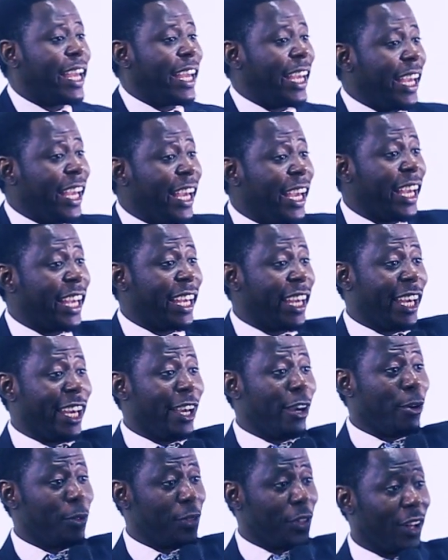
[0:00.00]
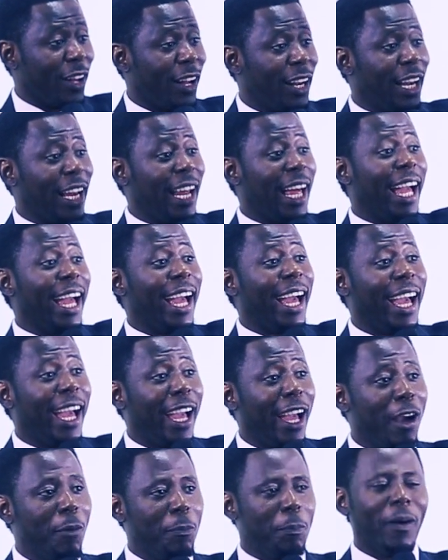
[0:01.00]
he healed the
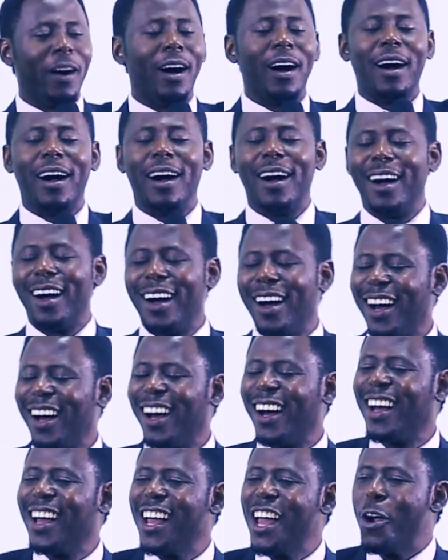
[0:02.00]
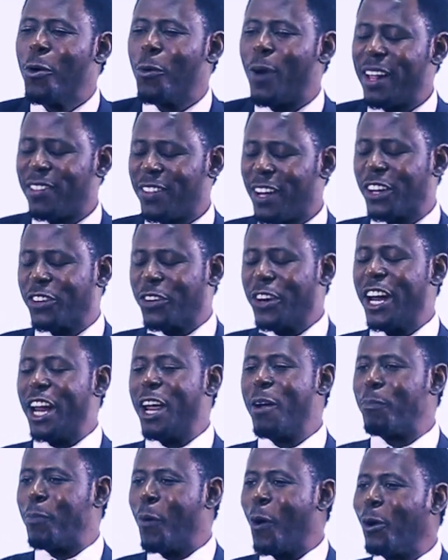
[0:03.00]
leper. When the
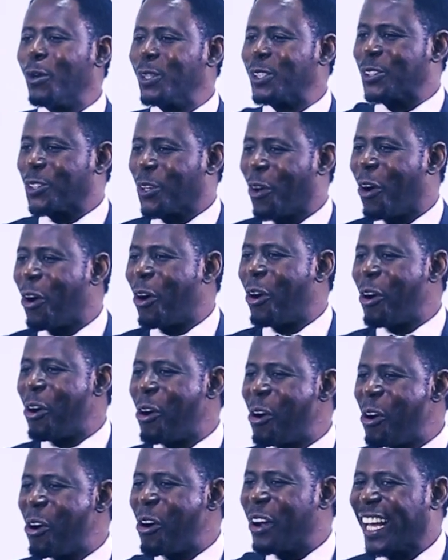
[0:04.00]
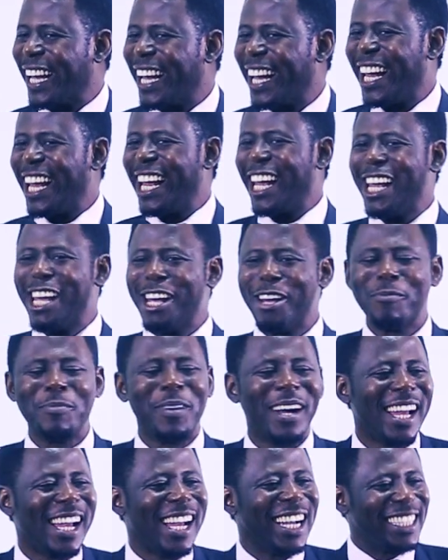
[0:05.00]
cripple saw
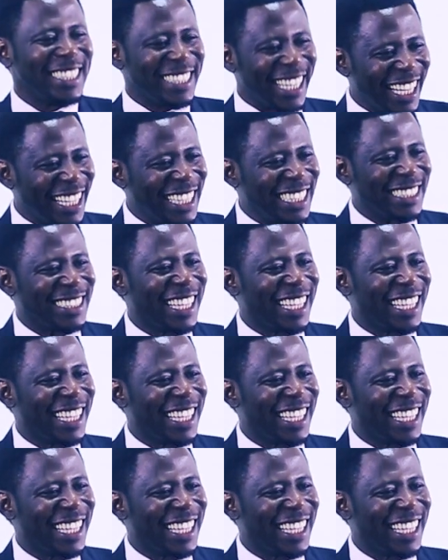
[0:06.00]
him, they